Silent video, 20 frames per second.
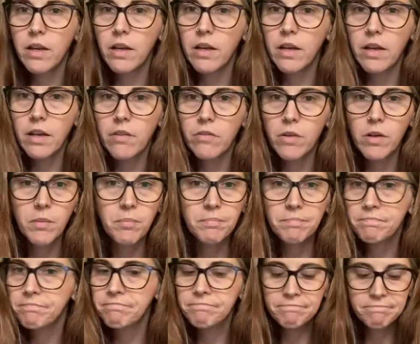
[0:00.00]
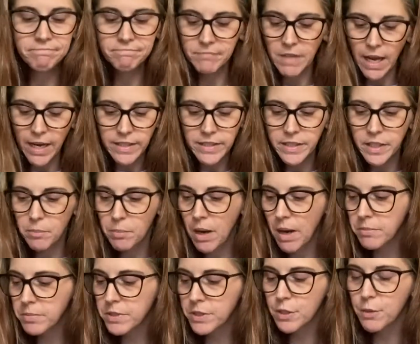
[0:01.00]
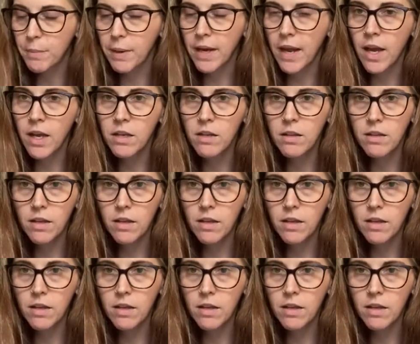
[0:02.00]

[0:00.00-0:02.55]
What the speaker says: if a idea pops into my head,